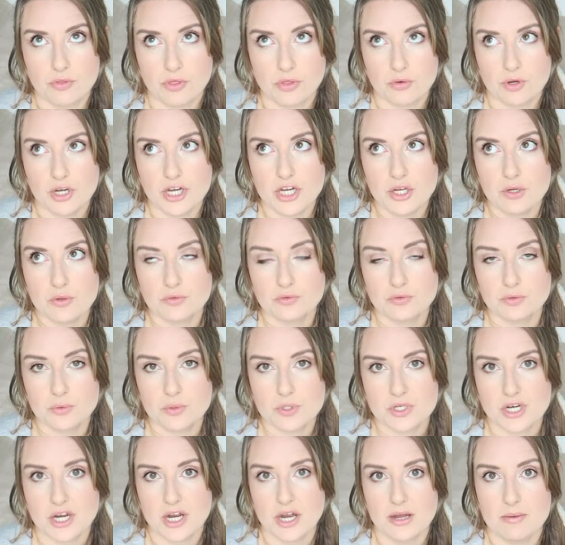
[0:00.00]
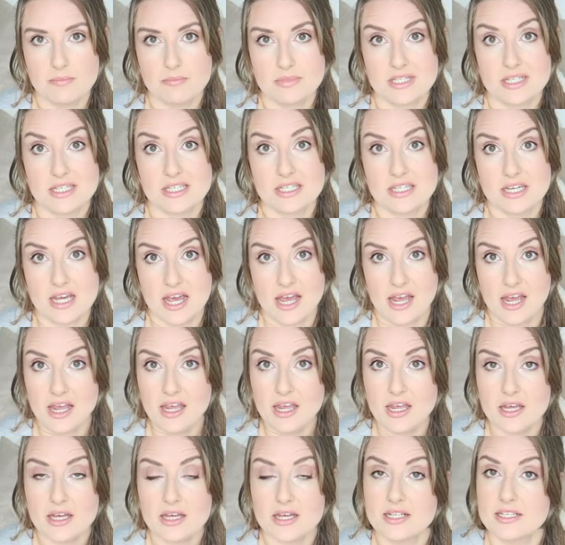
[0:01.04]
3 or 4 times a
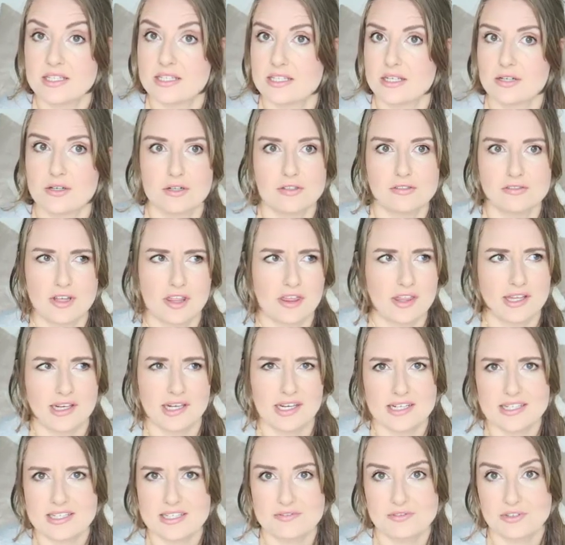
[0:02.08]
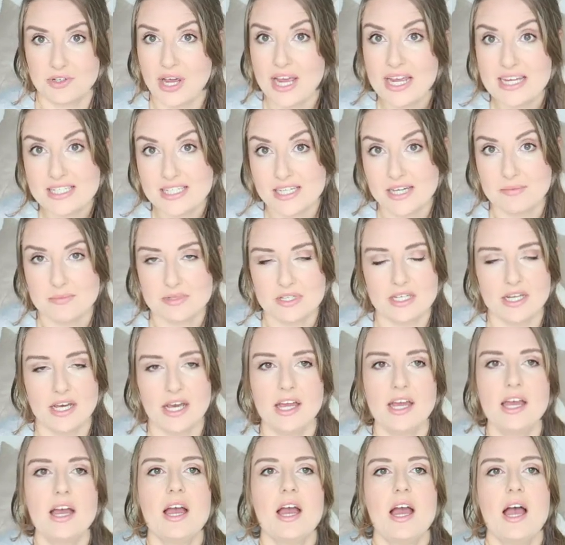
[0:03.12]
day instead of, I think, like 7 or 8 times a
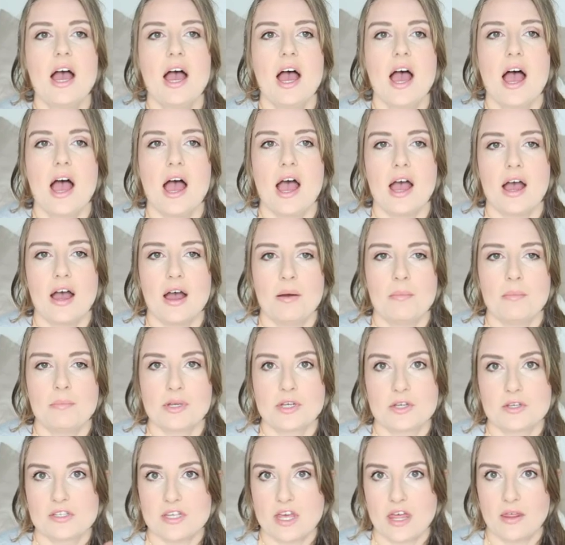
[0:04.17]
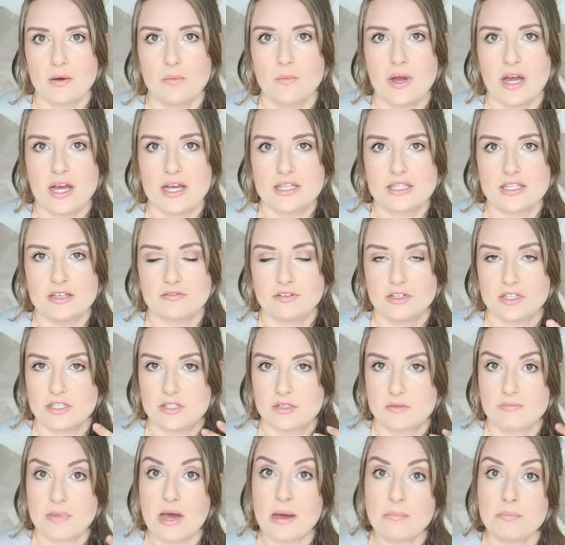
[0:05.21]
day, because otherwise if I
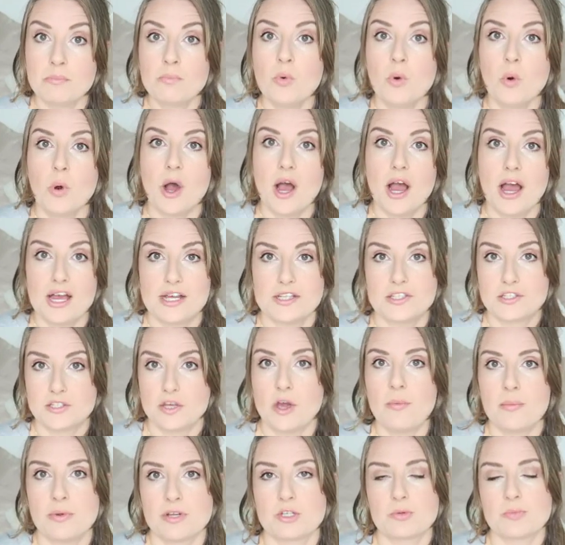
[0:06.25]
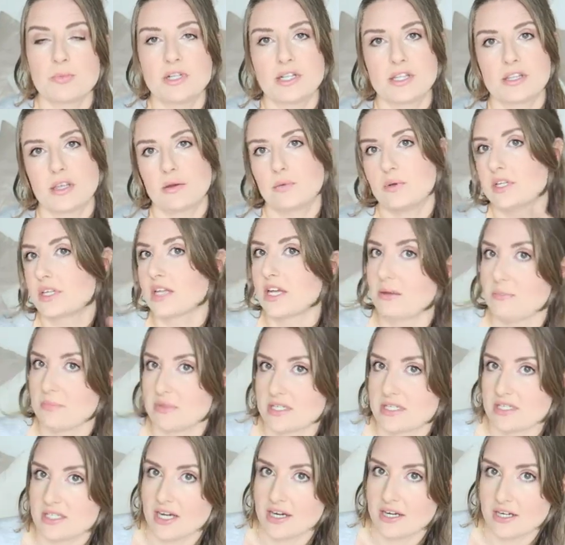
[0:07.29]
pumped more, I had so much milk that would get
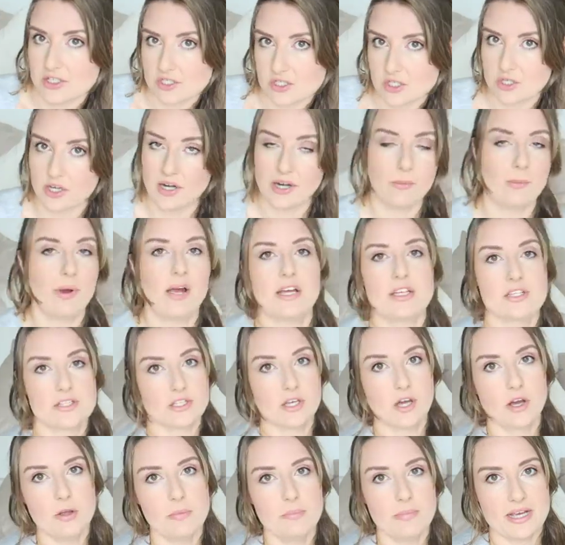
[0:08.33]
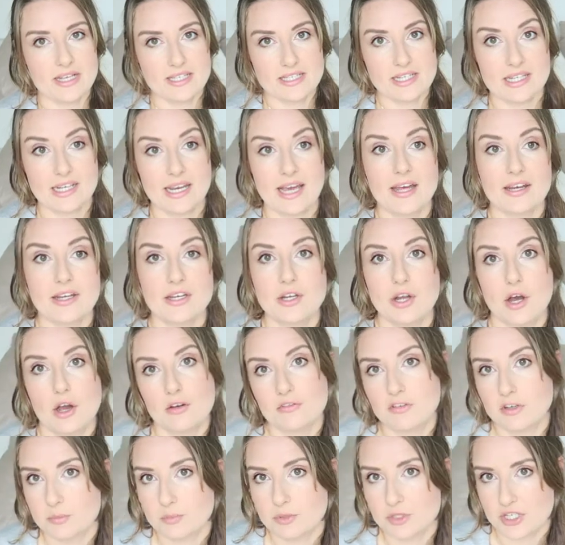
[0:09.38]
mastitis straight away. So basically I had an
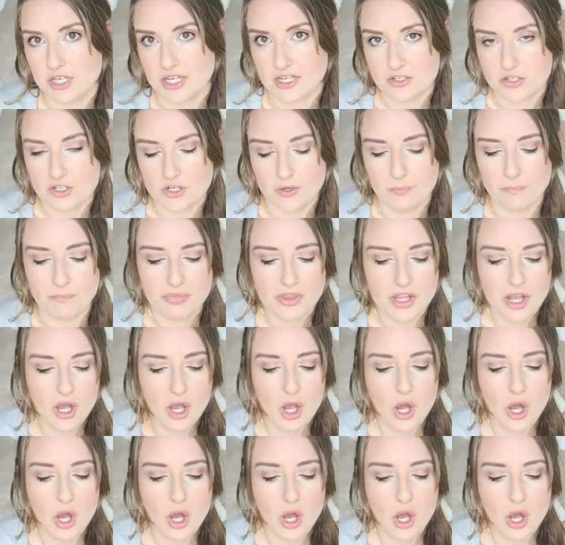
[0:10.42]
overproduction,